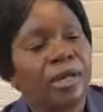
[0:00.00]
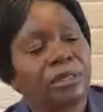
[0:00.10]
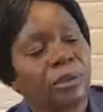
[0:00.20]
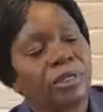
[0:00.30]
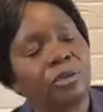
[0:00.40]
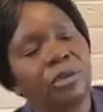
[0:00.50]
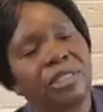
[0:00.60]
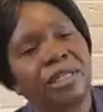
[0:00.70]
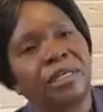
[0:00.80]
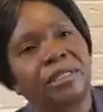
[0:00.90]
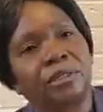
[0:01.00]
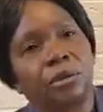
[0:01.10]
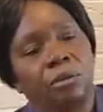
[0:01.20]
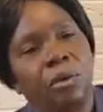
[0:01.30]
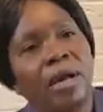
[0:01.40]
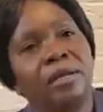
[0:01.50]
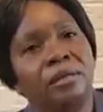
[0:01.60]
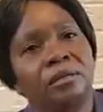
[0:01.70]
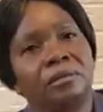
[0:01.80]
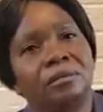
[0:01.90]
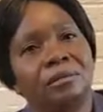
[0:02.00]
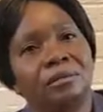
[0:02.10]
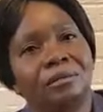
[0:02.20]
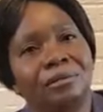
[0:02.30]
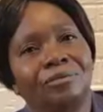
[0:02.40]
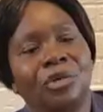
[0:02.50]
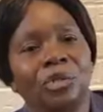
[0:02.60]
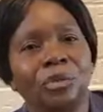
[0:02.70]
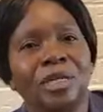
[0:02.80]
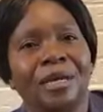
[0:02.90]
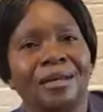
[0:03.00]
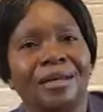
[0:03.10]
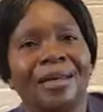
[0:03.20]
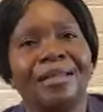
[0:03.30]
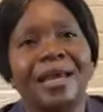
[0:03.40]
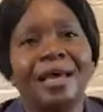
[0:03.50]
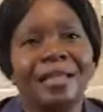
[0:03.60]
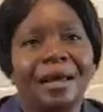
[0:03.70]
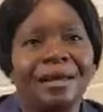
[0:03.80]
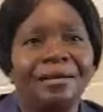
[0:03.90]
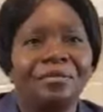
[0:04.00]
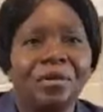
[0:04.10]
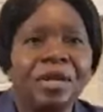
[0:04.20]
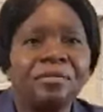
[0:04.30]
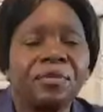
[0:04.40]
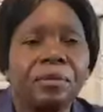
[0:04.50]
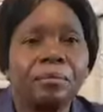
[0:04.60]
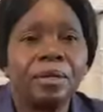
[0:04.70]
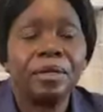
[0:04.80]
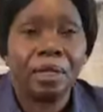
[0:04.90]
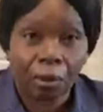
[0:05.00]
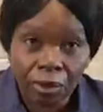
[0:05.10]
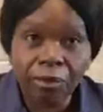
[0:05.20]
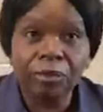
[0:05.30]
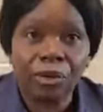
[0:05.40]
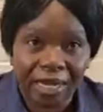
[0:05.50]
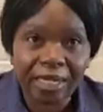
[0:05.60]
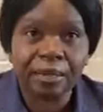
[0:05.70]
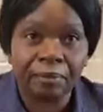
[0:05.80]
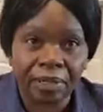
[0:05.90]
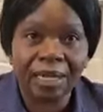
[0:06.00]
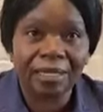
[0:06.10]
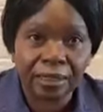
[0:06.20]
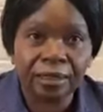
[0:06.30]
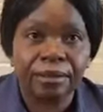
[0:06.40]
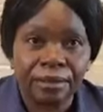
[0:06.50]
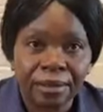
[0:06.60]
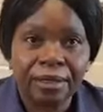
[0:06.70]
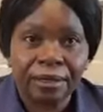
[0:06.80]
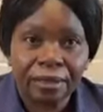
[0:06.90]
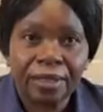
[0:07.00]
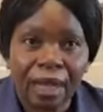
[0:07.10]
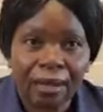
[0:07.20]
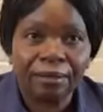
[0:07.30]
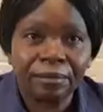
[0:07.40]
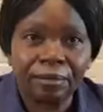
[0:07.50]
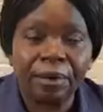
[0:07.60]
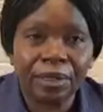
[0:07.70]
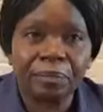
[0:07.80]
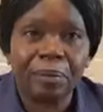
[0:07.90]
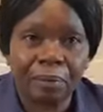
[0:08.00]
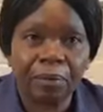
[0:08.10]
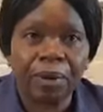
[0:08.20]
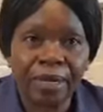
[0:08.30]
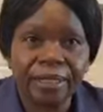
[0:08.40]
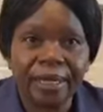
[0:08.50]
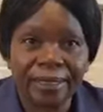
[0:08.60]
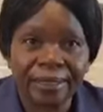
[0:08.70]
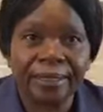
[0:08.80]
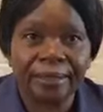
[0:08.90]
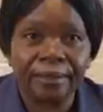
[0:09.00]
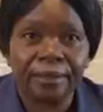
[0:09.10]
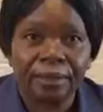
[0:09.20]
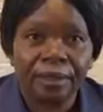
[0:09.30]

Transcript: So he has got two sticks, one for Judah and the other for Ephraim. Now you get the lesson. Yeah? We want people who are intelligent.